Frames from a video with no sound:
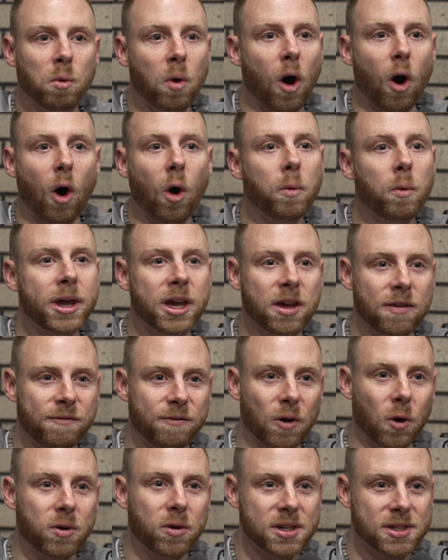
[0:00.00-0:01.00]
all we can
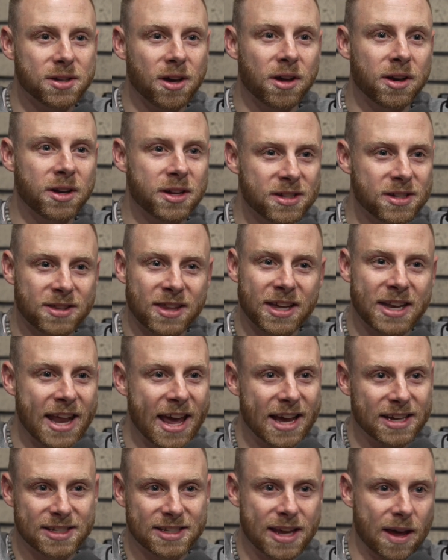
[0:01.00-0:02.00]
focus on is the
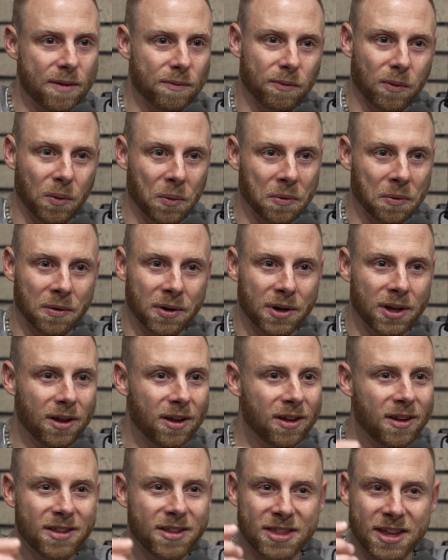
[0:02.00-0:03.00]
next step forward,
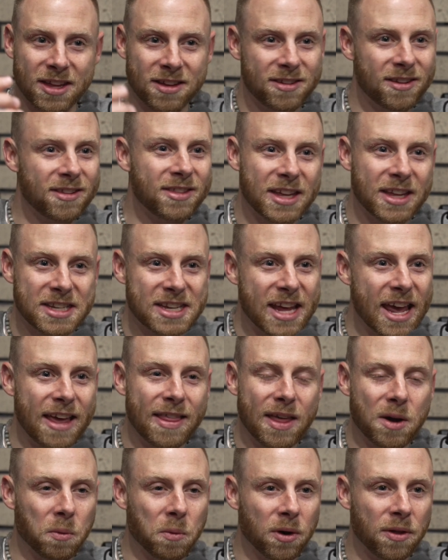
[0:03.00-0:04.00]
the day
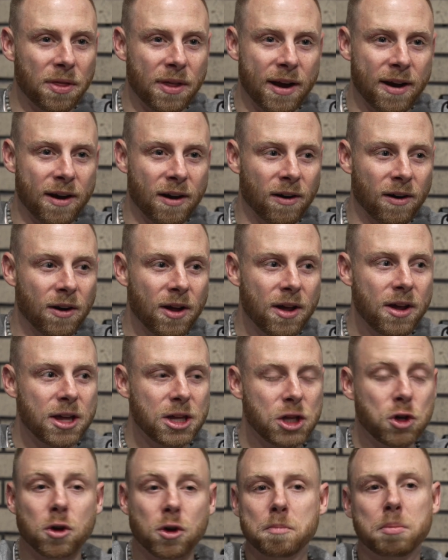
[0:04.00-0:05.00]
that we're there.
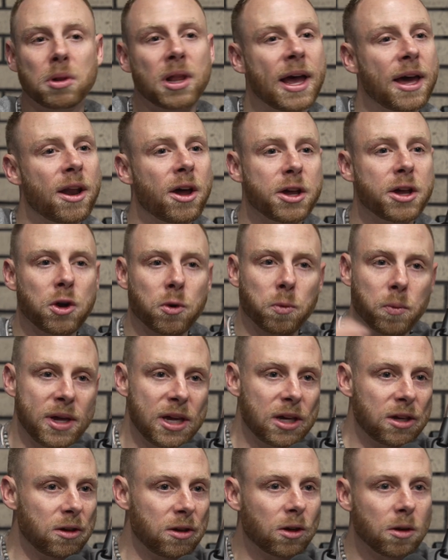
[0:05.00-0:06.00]
You can plan out your
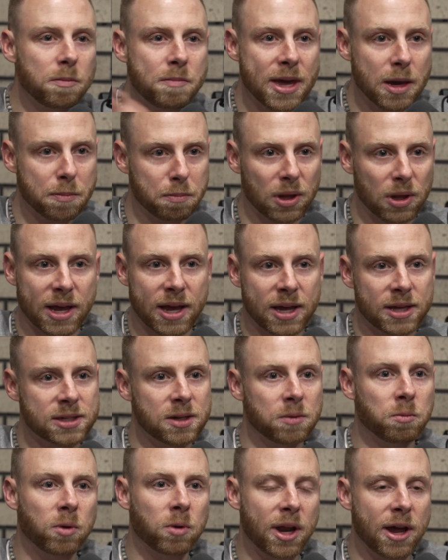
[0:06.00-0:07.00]
week, you can make plans
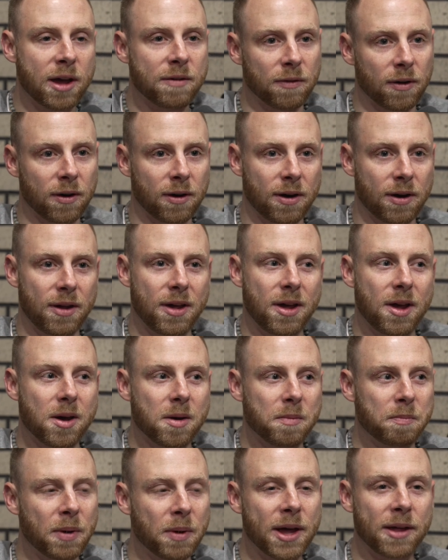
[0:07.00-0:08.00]
and whatever,
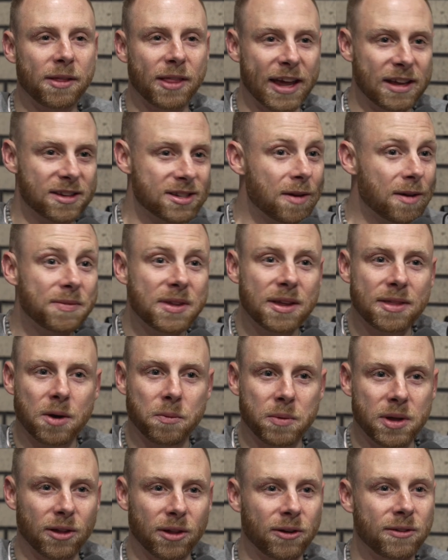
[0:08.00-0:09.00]
but like something that
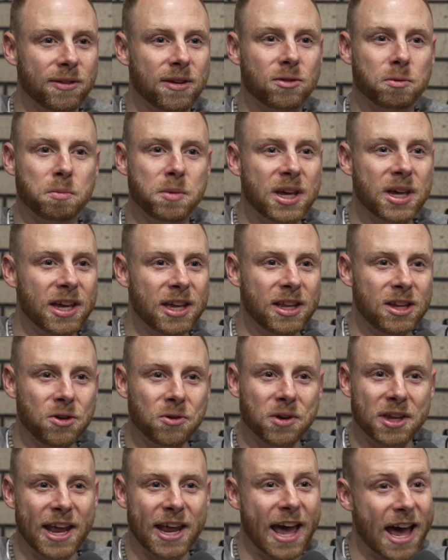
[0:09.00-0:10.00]
we learned this weekend,
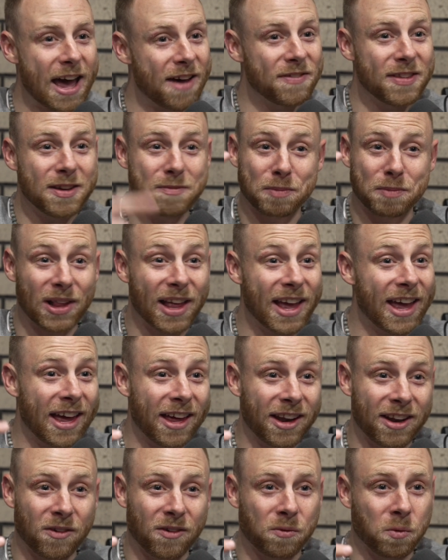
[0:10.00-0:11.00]
you can have the
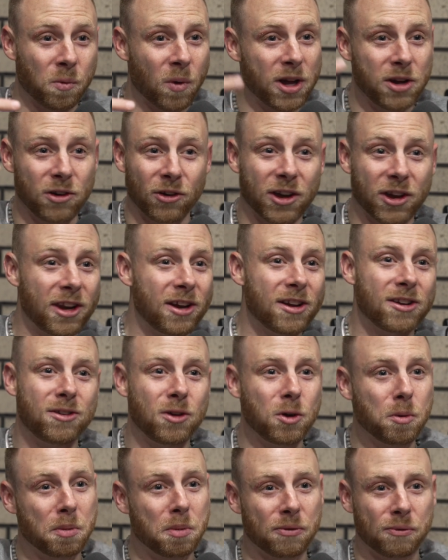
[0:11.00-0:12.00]
plan of what you're going to
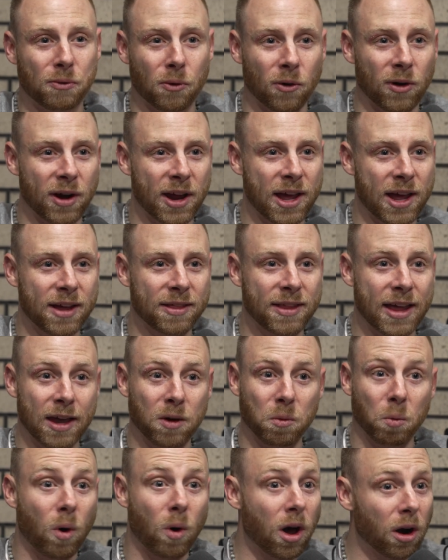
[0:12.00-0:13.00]
do beforehand,
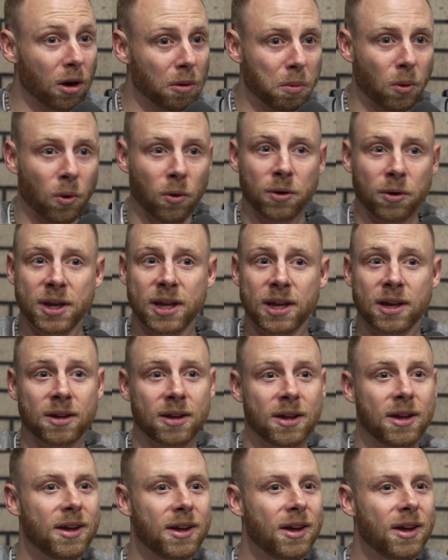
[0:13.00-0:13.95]
like waterboarding,